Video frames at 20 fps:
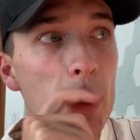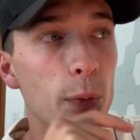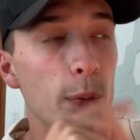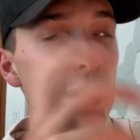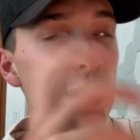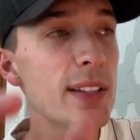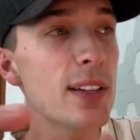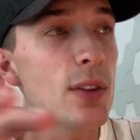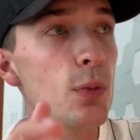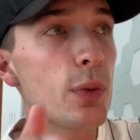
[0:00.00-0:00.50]
the
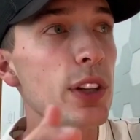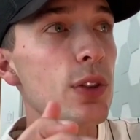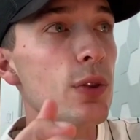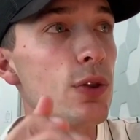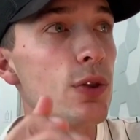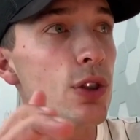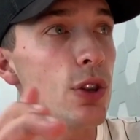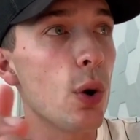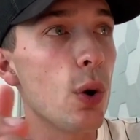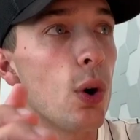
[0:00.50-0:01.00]
reason we
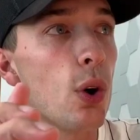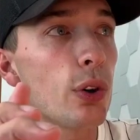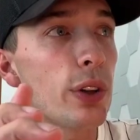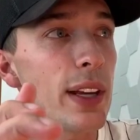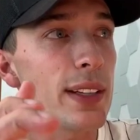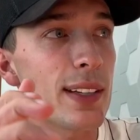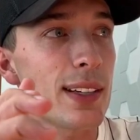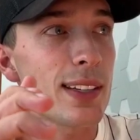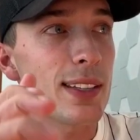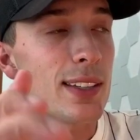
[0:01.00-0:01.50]
use gold
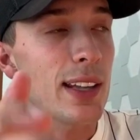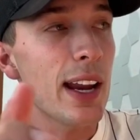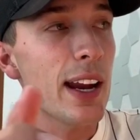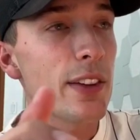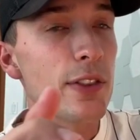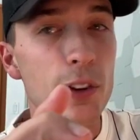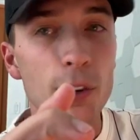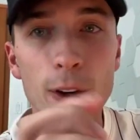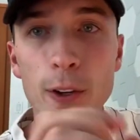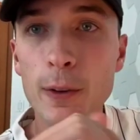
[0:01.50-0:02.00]
as a
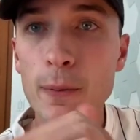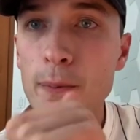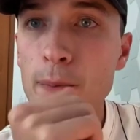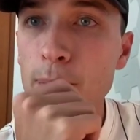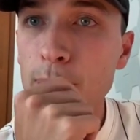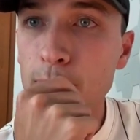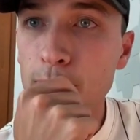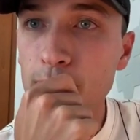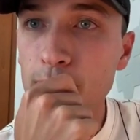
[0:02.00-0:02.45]
standard,